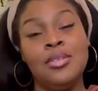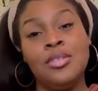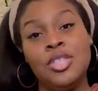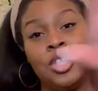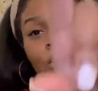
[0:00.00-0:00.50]

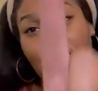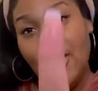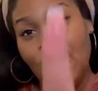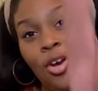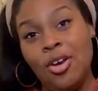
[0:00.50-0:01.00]

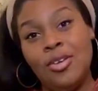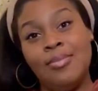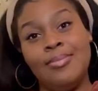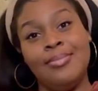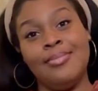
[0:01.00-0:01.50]
Sir,
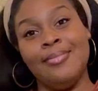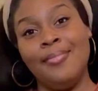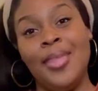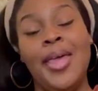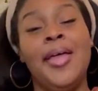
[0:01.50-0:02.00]

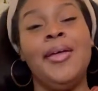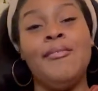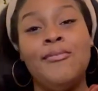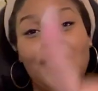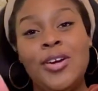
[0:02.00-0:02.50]

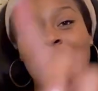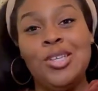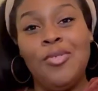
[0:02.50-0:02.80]
first